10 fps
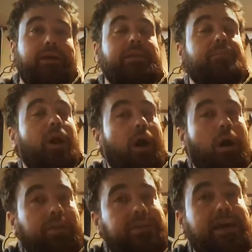Except
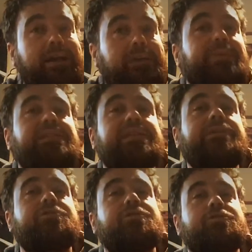all the
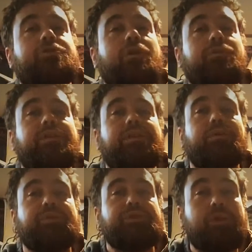documentation showed that
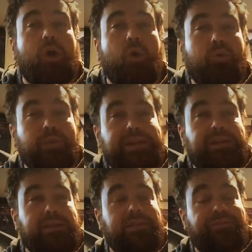there was no reason